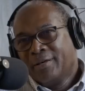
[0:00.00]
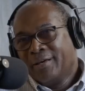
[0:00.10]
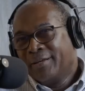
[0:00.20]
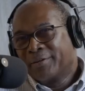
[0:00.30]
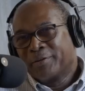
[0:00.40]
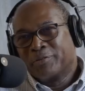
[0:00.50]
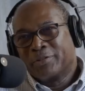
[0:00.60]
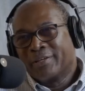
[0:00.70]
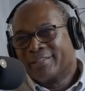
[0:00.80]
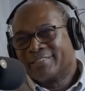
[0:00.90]
And I give you
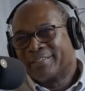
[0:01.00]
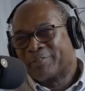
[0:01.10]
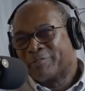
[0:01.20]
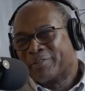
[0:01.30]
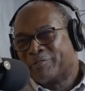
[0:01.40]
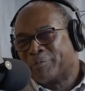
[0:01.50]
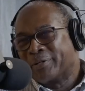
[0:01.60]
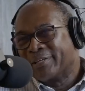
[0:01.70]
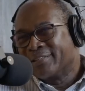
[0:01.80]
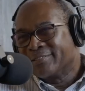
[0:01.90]
the answer I've given
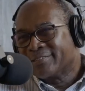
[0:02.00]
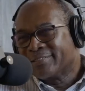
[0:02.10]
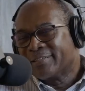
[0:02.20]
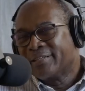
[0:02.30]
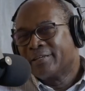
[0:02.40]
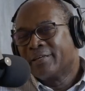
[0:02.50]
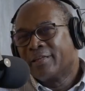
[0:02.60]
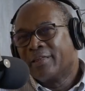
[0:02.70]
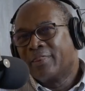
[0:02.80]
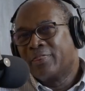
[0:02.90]
everybody else.
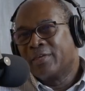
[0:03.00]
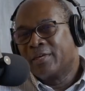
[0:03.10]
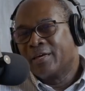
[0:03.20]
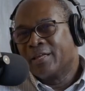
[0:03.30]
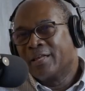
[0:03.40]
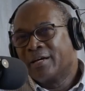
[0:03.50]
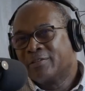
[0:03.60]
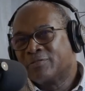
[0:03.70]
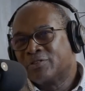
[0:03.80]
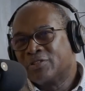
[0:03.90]
The Alliance
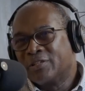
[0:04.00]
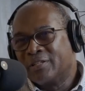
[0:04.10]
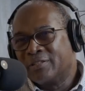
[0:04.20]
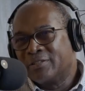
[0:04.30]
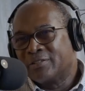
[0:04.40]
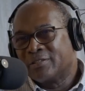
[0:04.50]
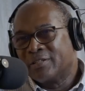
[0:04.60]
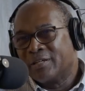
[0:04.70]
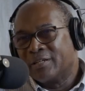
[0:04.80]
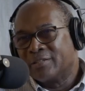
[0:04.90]
for Change
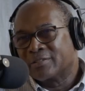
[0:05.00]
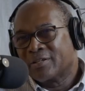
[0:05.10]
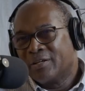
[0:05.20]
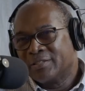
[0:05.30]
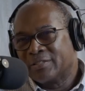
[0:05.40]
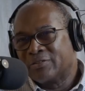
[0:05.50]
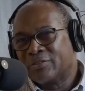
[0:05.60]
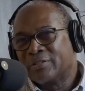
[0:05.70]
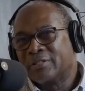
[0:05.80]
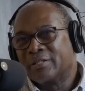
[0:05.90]
is
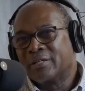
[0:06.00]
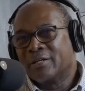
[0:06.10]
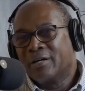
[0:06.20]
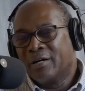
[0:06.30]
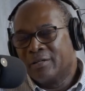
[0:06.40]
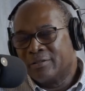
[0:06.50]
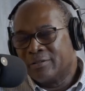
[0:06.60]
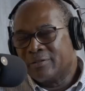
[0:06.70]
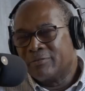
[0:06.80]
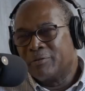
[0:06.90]
concentrating on
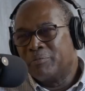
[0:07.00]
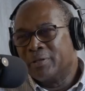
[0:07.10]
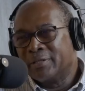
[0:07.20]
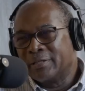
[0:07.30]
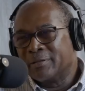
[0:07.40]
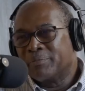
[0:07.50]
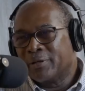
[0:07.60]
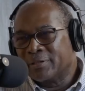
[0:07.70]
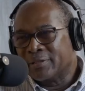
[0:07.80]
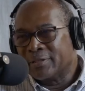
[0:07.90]
rebuilding the
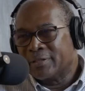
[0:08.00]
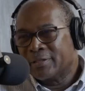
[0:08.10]
party.